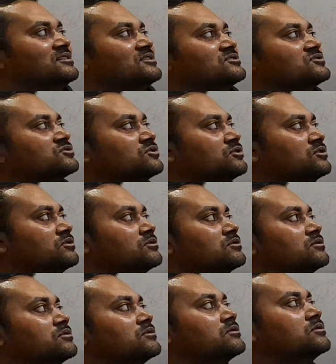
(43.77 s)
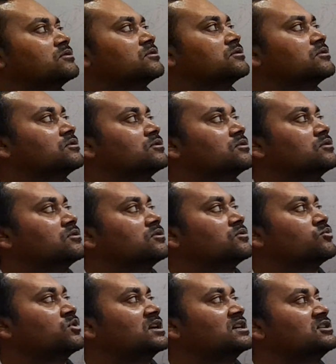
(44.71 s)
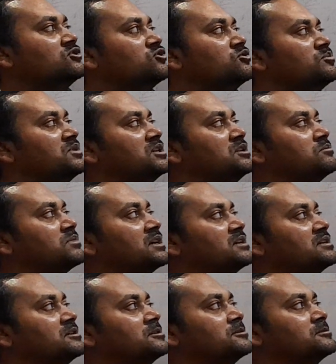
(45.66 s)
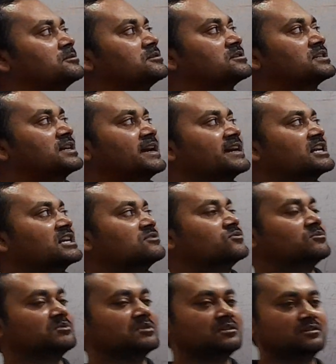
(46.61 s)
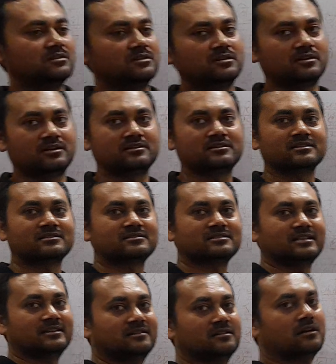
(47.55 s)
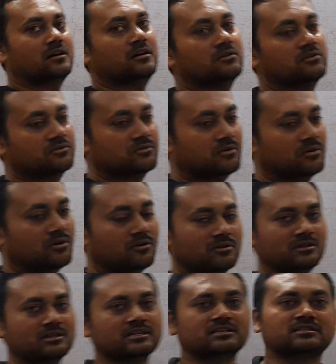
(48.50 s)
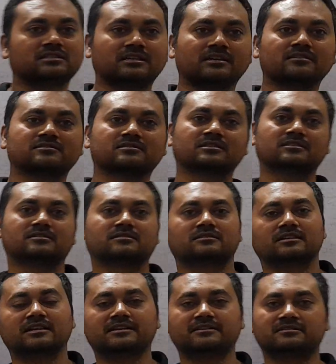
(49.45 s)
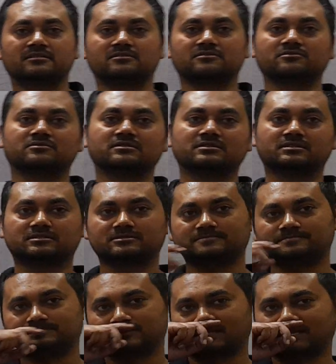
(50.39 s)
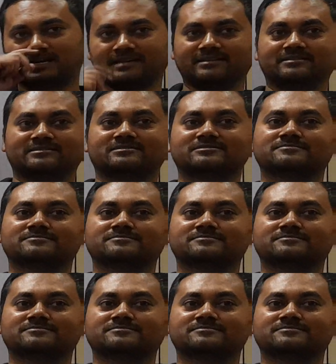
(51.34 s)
So, what do you mean by tide? We will understand how all these things are related to this tide.